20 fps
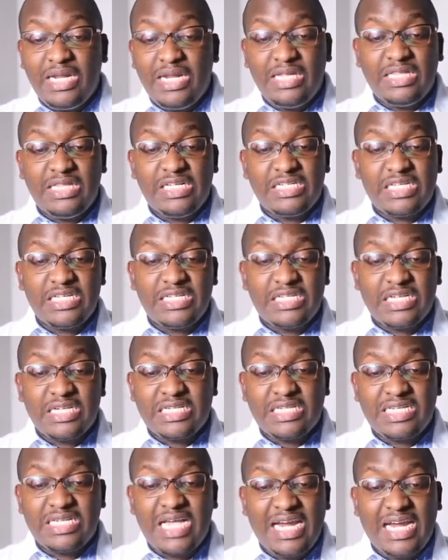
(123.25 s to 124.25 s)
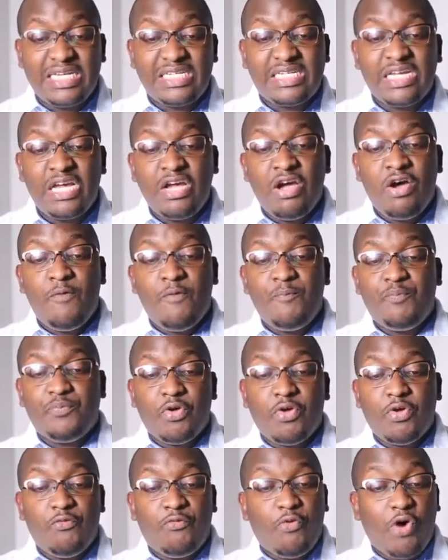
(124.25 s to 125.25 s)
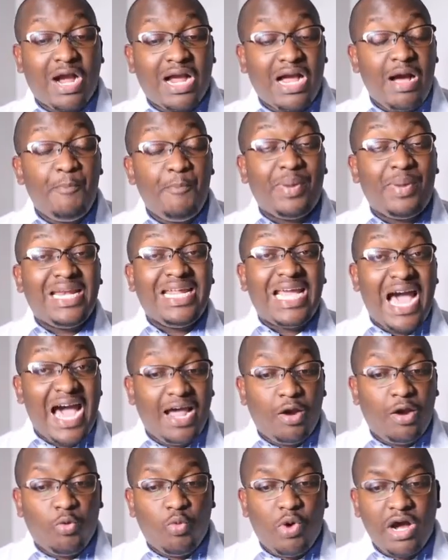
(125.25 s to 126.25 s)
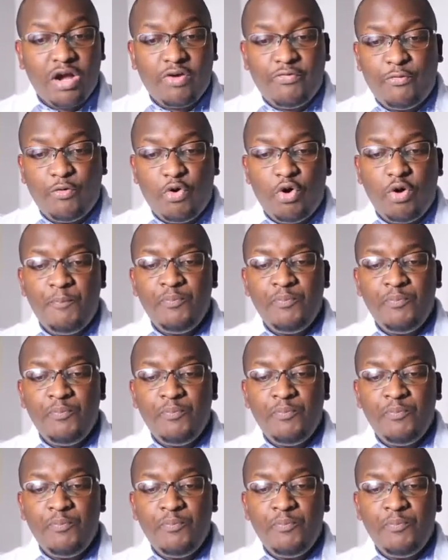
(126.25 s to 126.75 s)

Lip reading: this is a site for a company I work for.